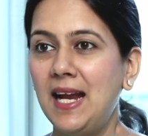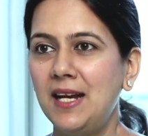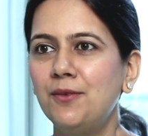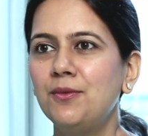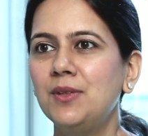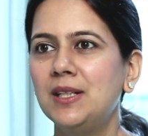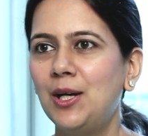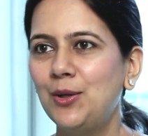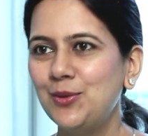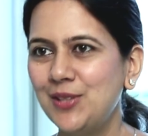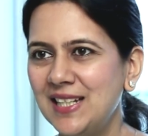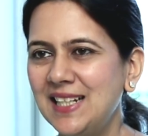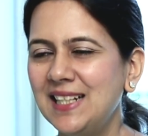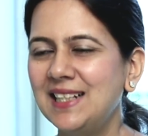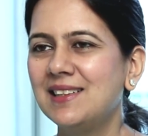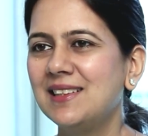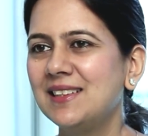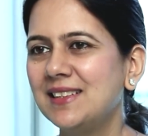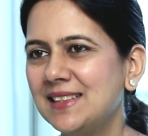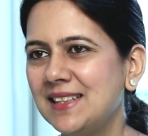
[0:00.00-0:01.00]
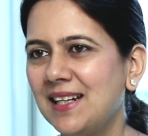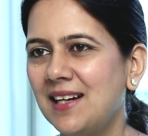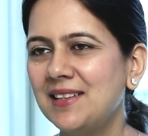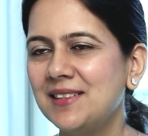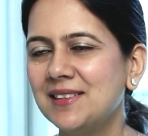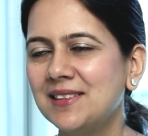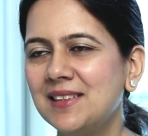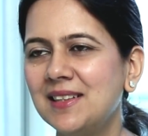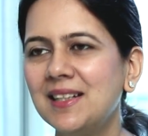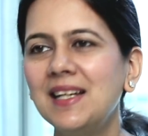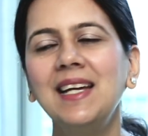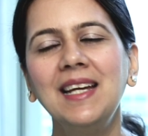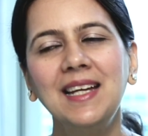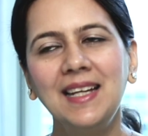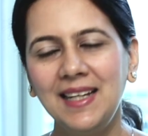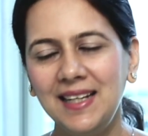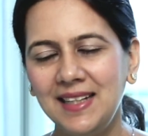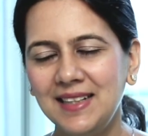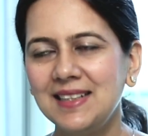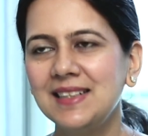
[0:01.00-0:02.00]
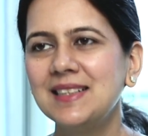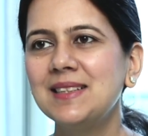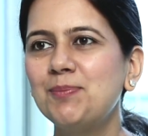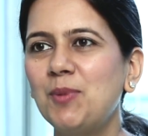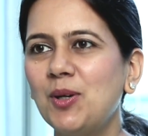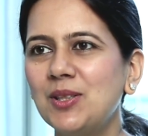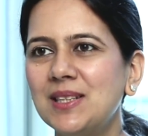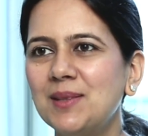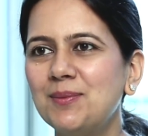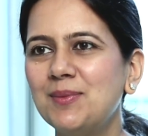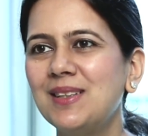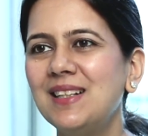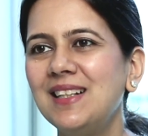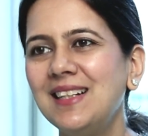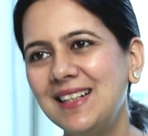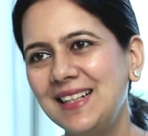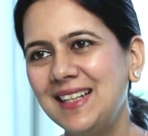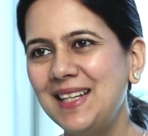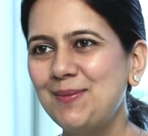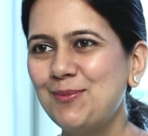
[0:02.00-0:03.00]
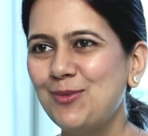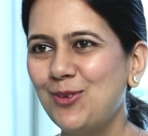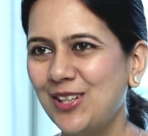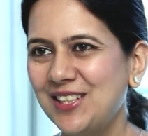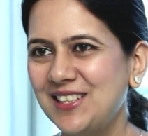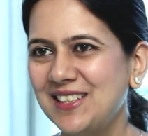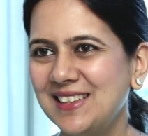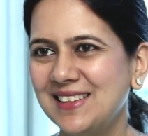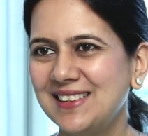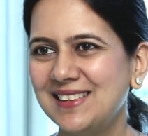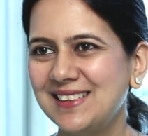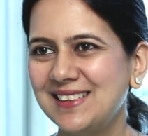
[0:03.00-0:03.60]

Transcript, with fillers: and without any curd starter. It is possible, keep watching.